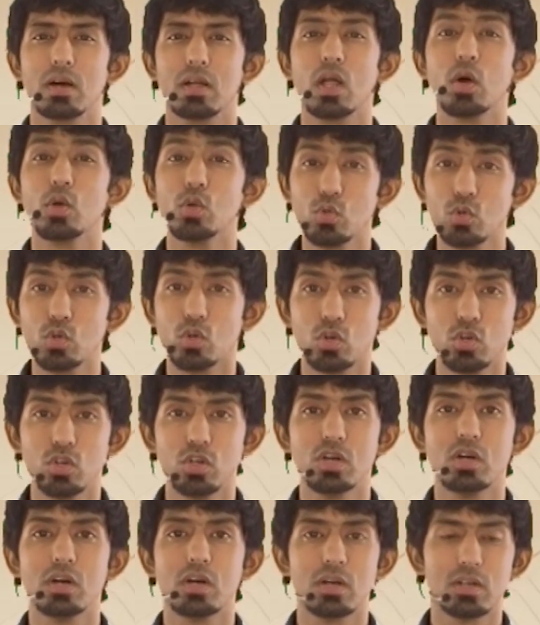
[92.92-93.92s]
Now you
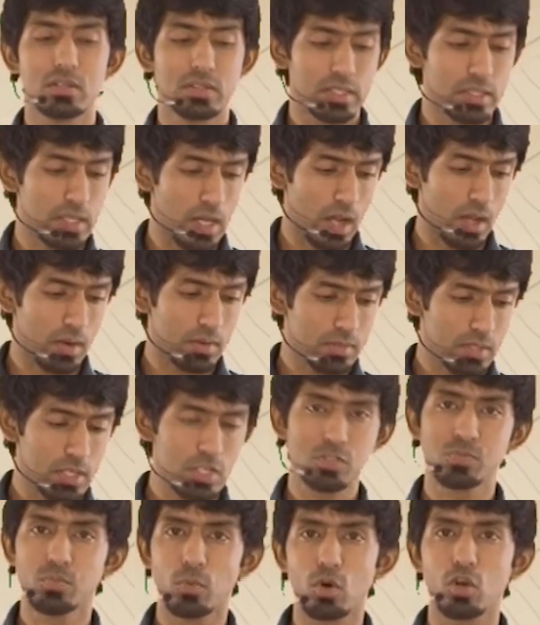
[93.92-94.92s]
know that
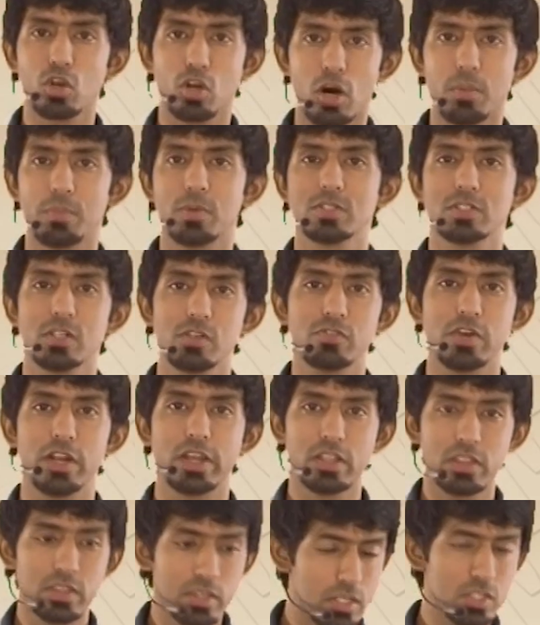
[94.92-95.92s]
there is more copper
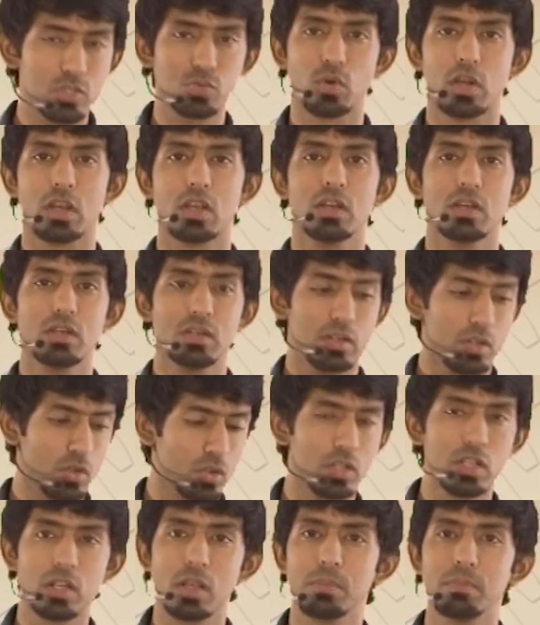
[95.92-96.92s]
sulfate in this one, you
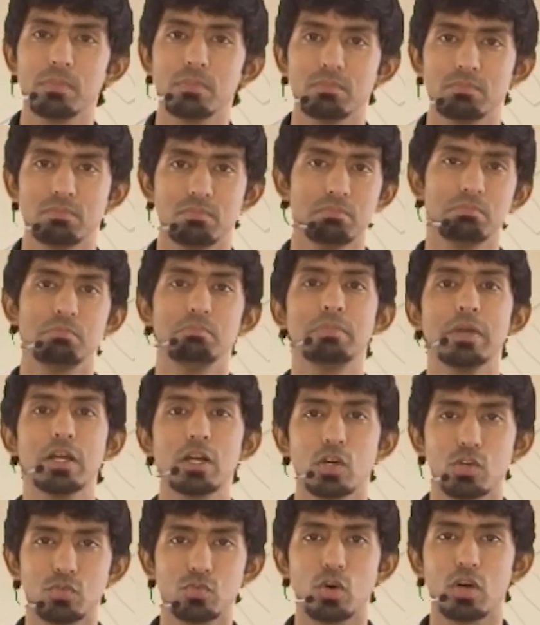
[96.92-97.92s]
know, little
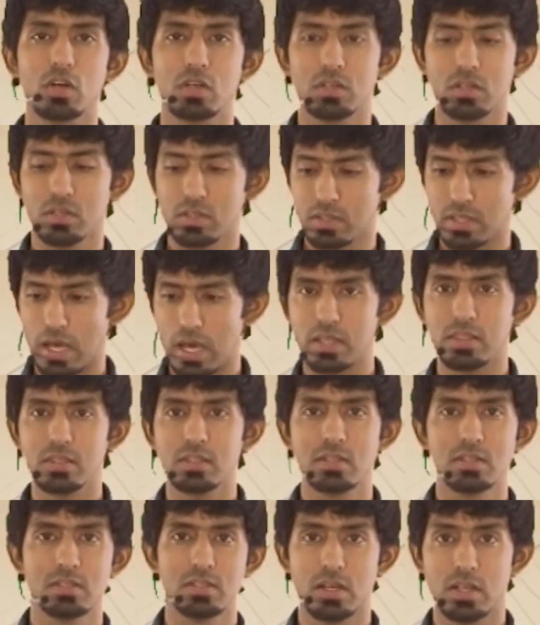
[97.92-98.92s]
beaker of water
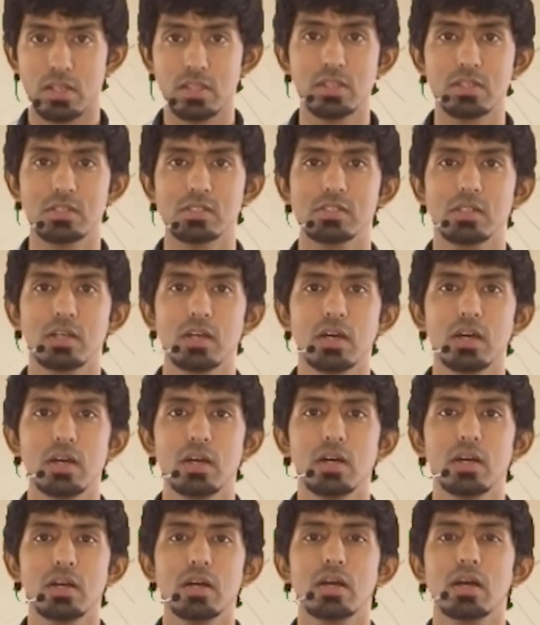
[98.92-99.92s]
than is there in this.
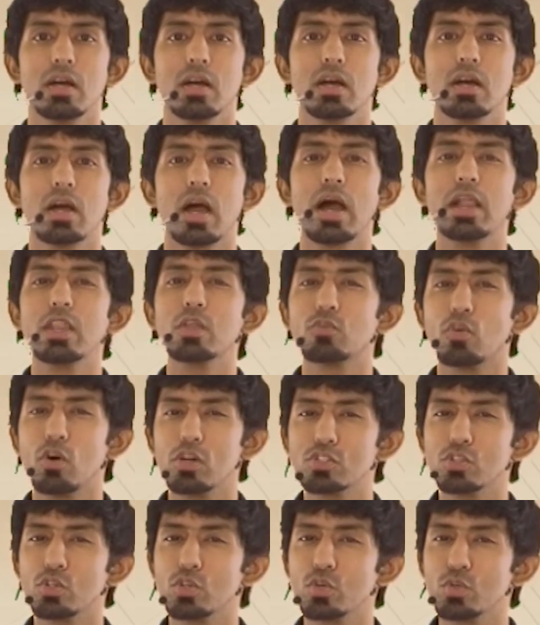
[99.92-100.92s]
And you've
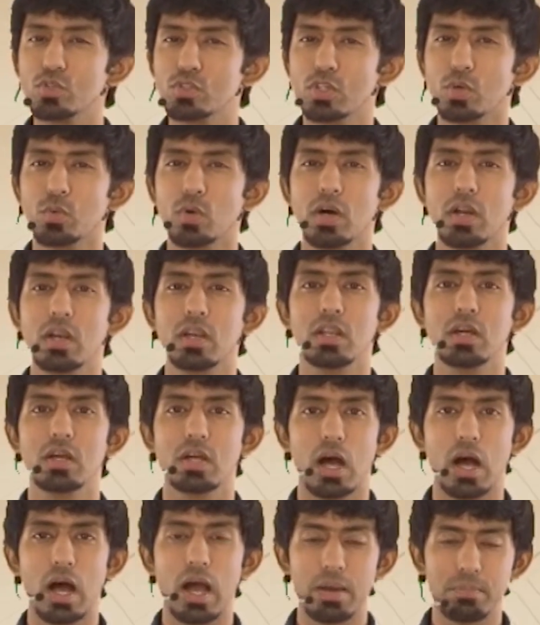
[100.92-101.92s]
also used the word,
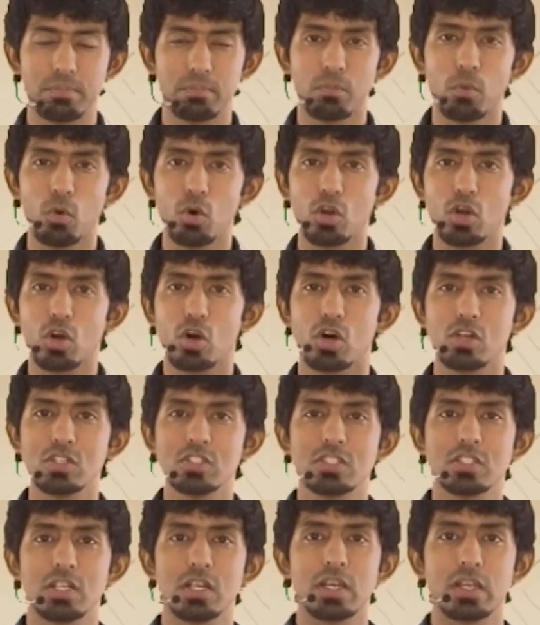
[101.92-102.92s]
I'm more
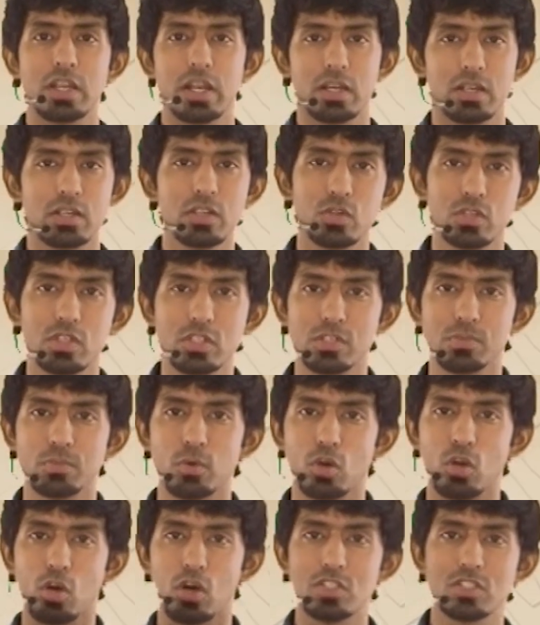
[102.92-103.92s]
concentrated. No, this is a
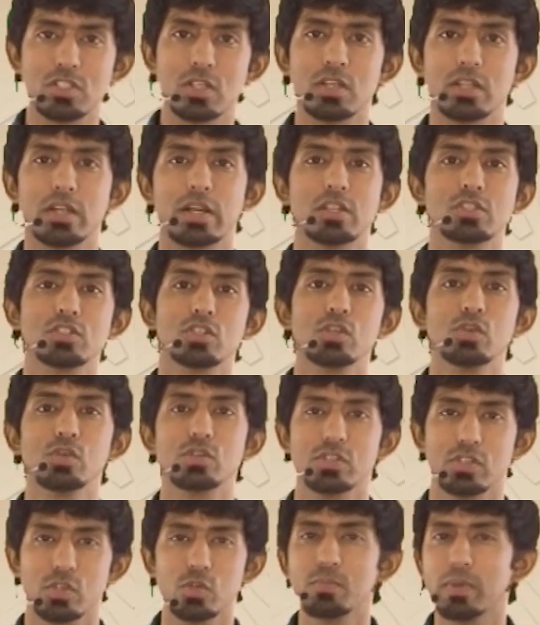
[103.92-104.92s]
more concentrated
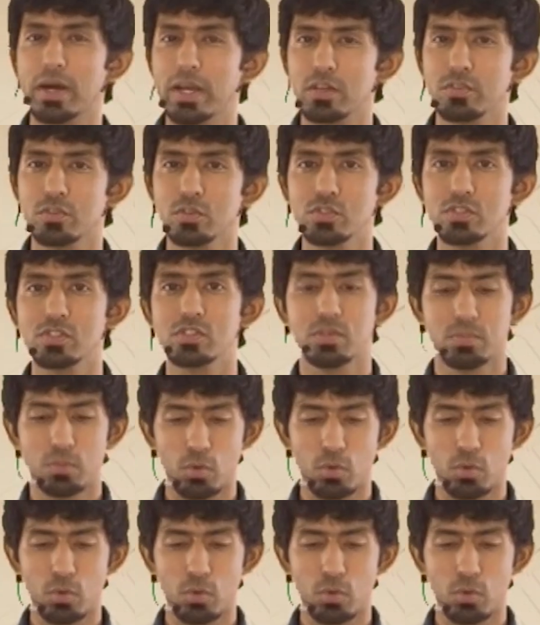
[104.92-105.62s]
solution. You might have used this.